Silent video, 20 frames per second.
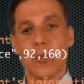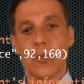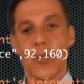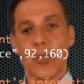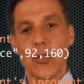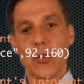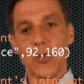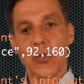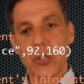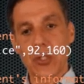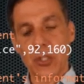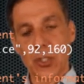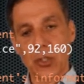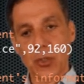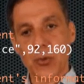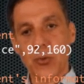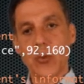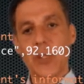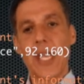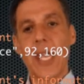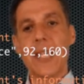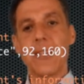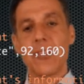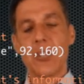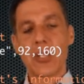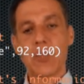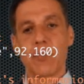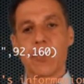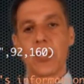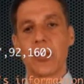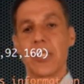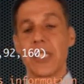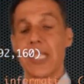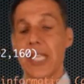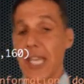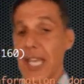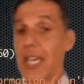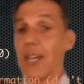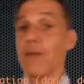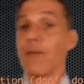You should create the
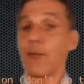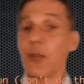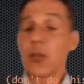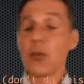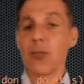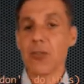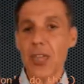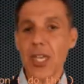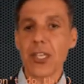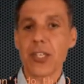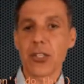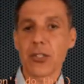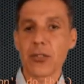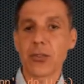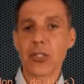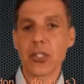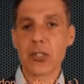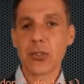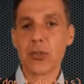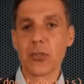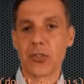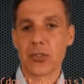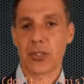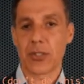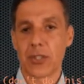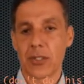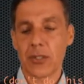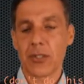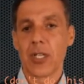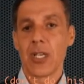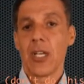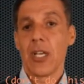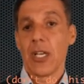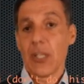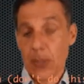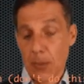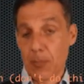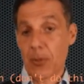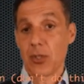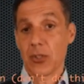ability, if you think your user,
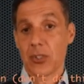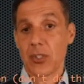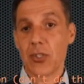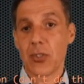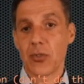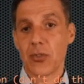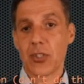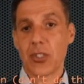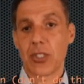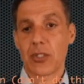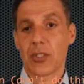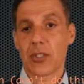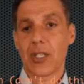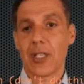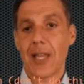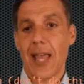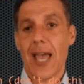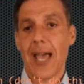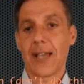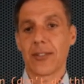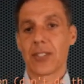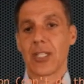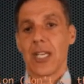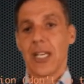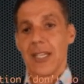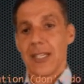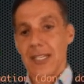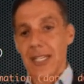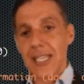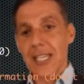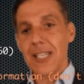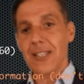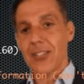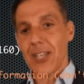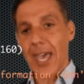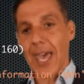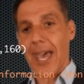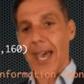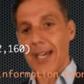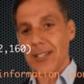the person using your class, needs
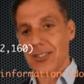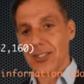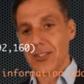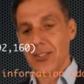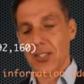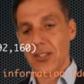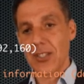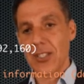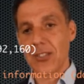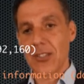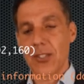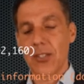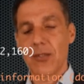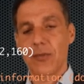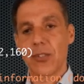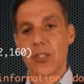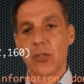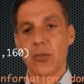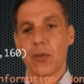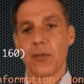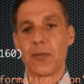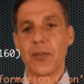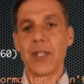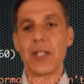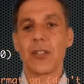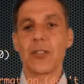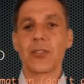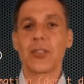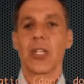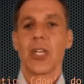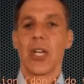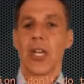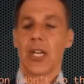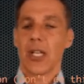access to these individual fields,